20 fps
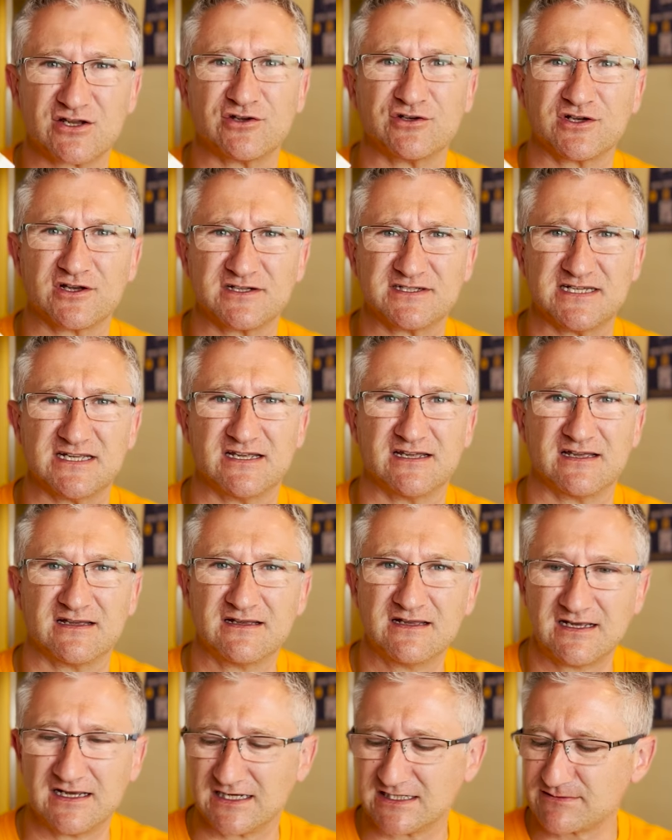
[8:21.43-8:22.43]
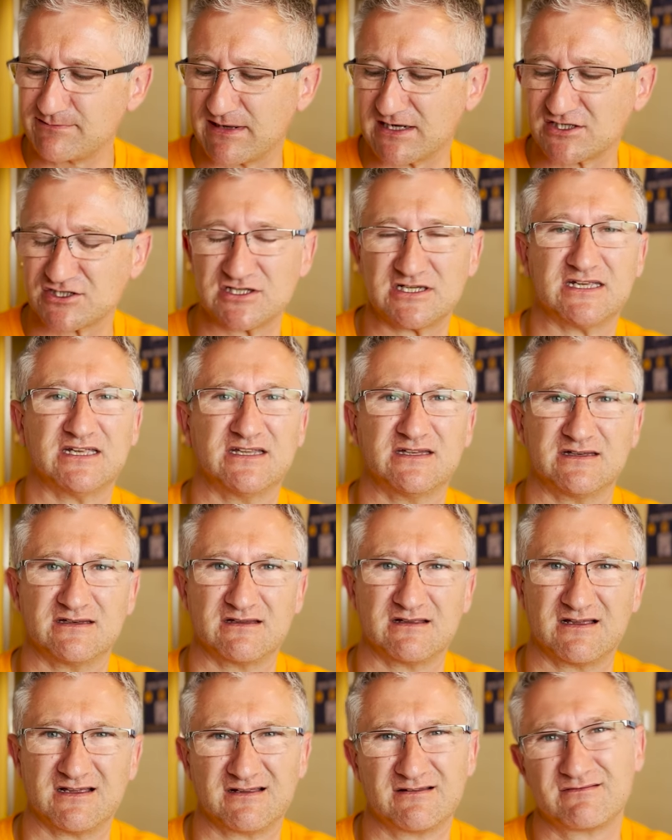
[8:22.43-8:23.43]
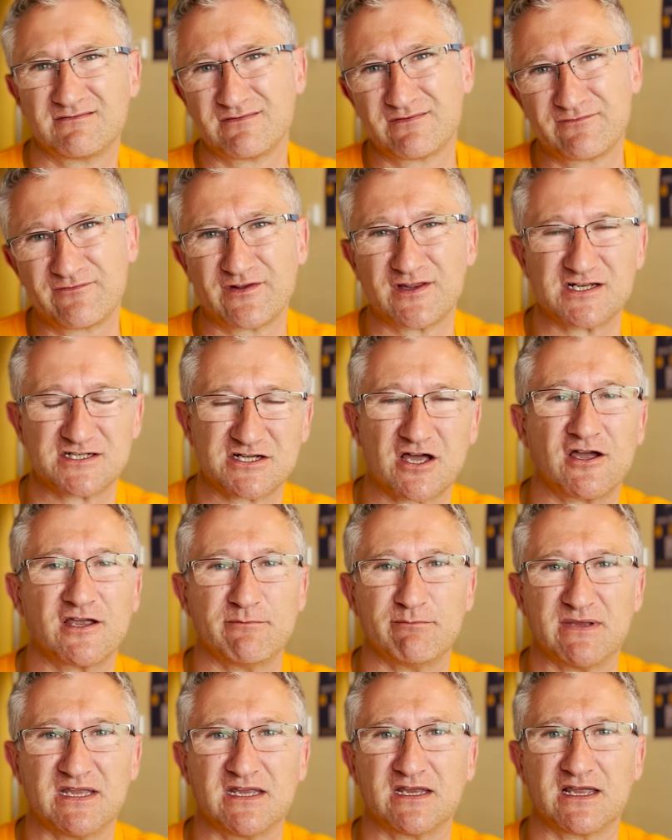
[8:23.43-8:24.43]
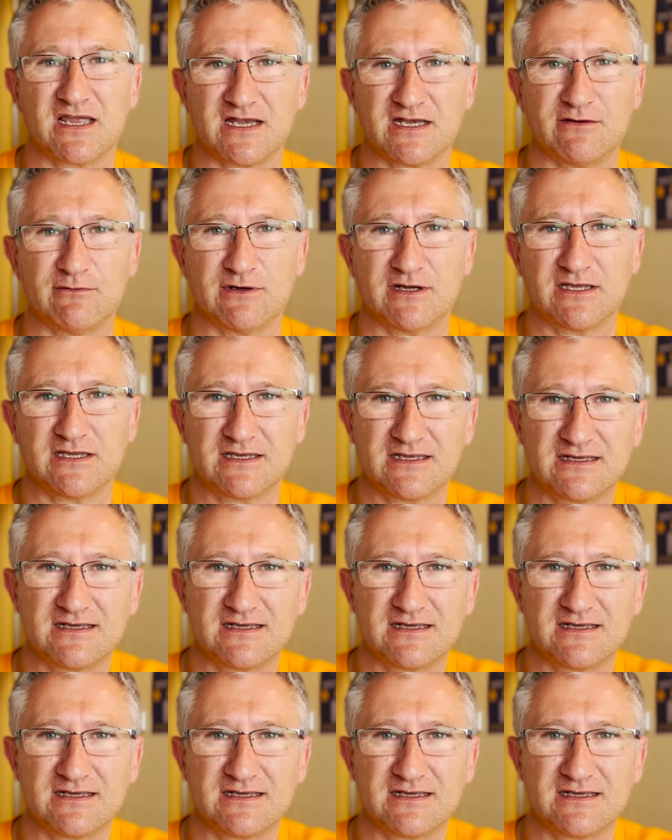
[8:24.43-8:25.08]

good idea, especially in for the time being anyway.